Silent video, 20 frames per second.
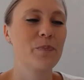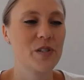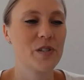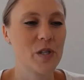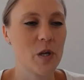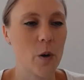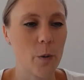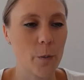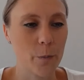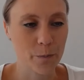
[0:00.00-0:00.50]

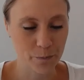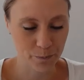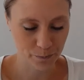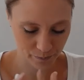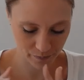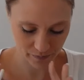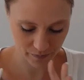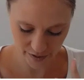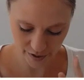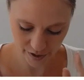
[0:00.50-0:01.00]
So
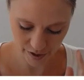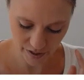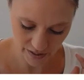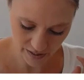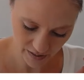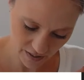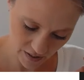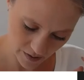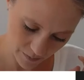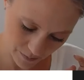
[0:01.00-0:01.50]

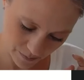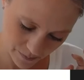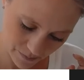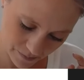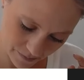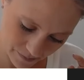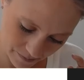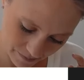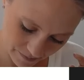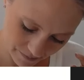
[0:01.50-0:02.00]
just keep
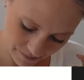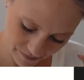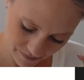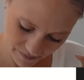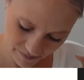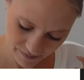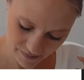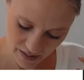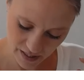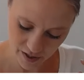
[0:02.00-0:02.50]

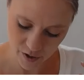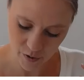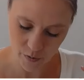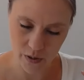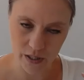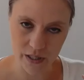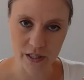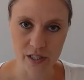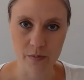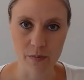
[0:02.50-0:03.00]
I just
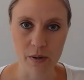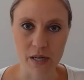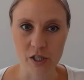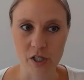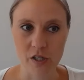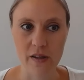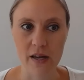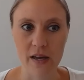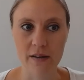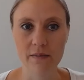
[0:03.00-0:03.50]
wanted to
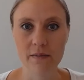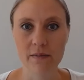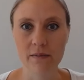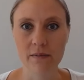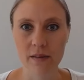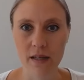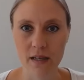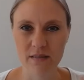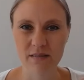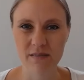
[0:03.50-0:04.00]
mention
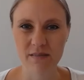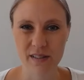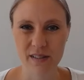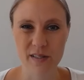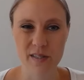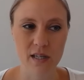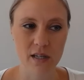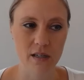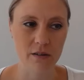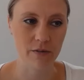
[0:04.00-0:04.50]

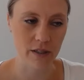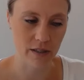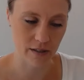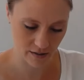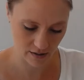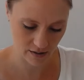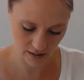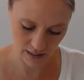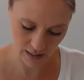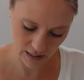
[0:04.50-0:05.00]
that's kind of
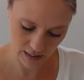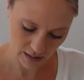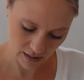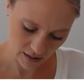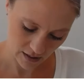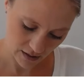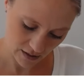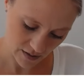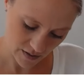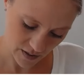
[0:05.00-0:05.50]

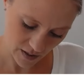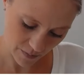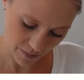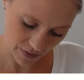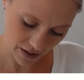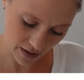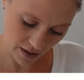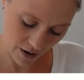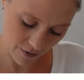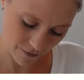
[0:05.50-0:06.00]

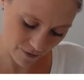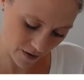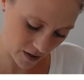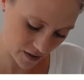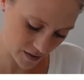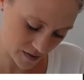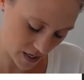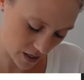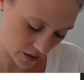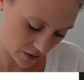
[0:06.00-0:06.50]
something that
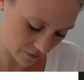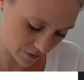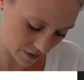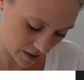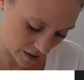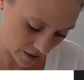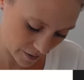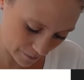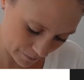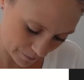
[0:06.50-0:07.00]
falls out of
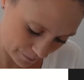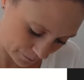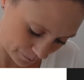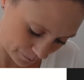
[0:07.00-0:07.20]
here.